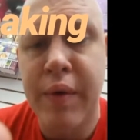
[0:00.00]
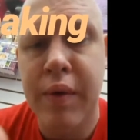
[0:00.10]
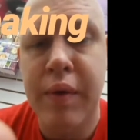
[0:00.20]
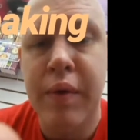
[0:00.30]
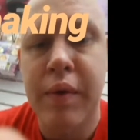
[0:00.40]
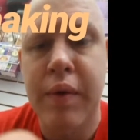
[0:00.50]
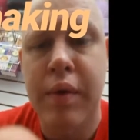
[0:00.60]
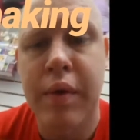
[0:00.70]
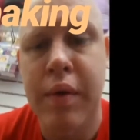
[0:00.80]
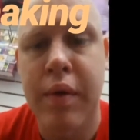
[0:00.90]

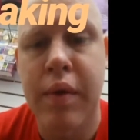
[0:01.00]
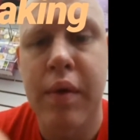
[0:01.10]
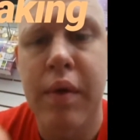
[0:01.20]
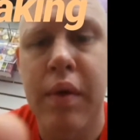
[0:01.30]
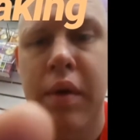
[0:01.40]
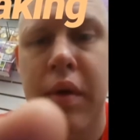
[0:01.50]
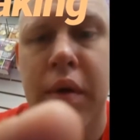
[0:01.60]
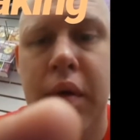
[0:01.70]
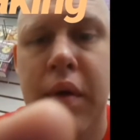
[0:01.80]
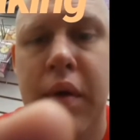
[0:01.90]

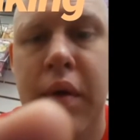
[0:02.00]
Nothing is said.